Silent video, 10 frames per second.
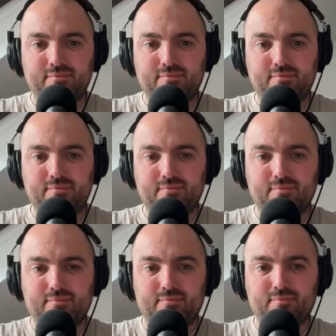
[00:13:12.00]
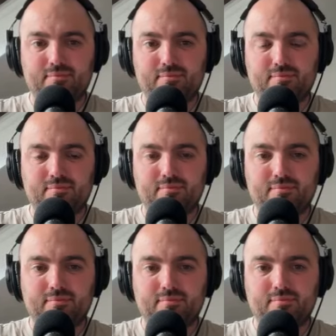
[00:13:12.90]

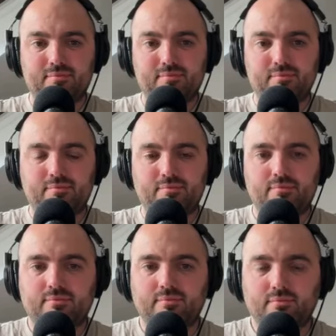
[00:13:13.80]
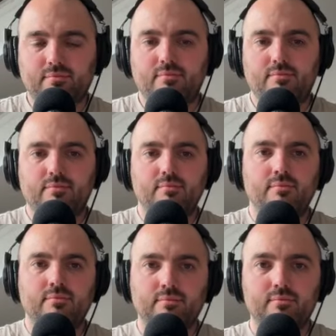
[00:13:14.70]

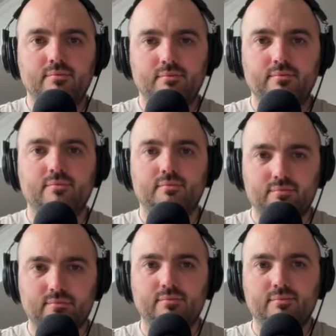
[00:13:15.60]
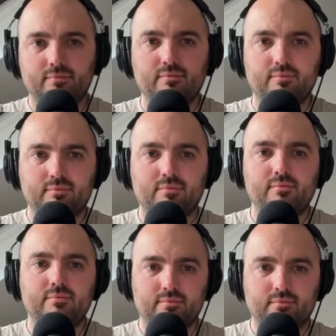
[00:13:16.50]

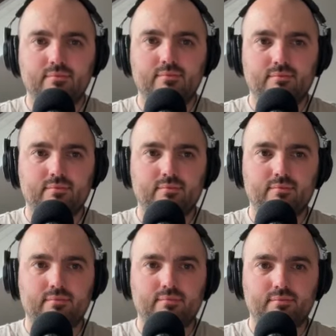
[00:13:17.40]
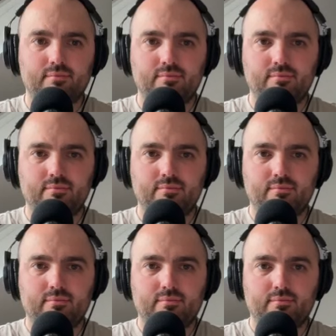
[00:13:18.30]
(not speaking)